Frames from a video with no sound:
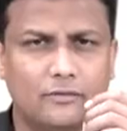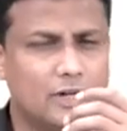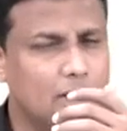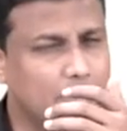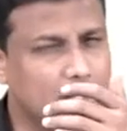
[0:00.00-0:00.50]

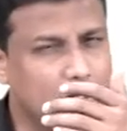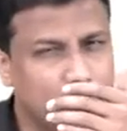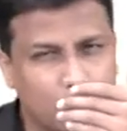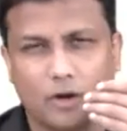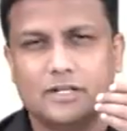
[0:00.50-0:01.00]
will it be like
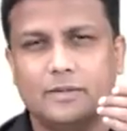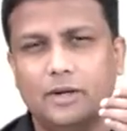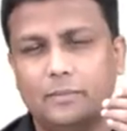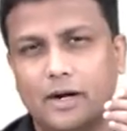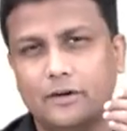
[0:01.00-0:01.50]

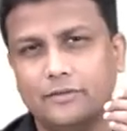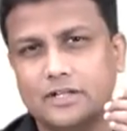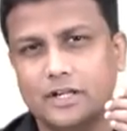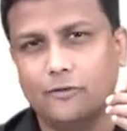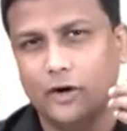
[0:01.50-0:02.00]
proximal part of the
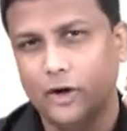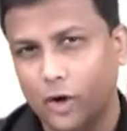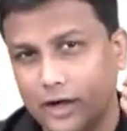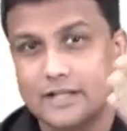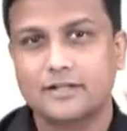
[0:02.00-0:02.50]
scaphoid
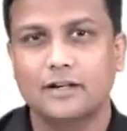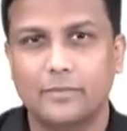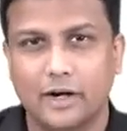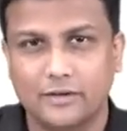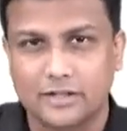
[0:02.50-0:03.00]
or distal
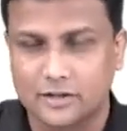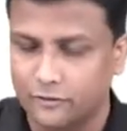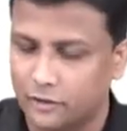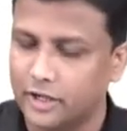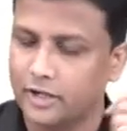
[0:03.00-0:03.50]
part of the
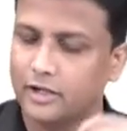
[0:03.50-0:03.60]
scaphoid